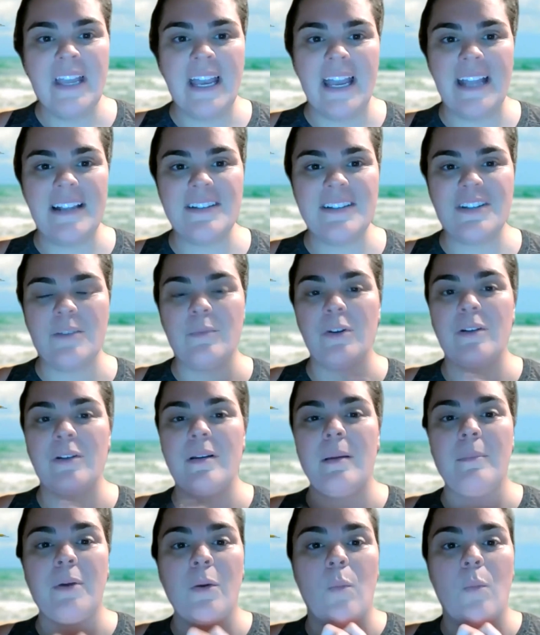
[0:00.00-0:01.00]
It is Zoom room
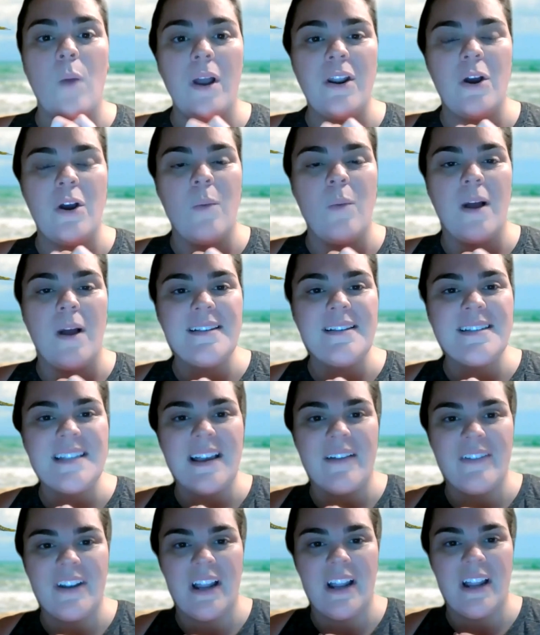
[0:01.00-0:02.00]
number 101
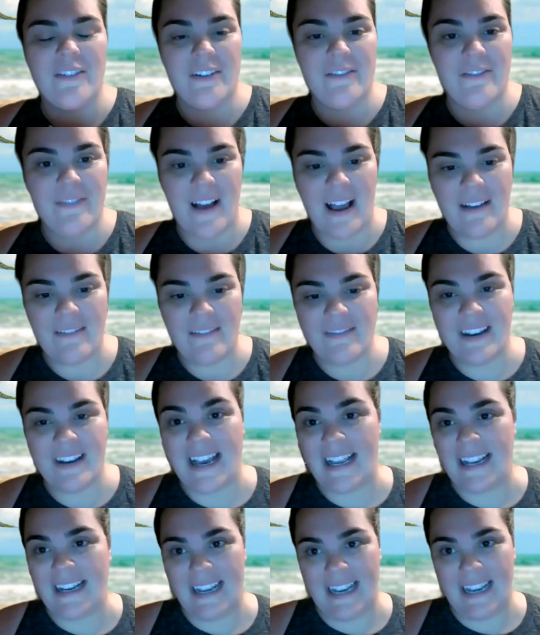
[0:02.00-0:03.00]
700
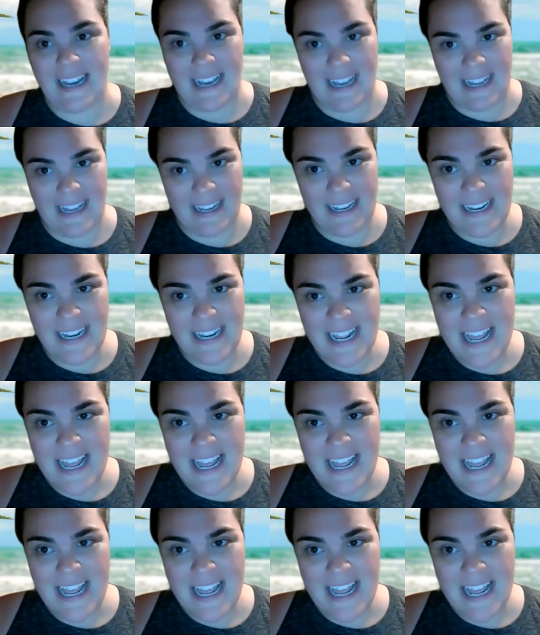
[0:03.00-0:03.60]
599.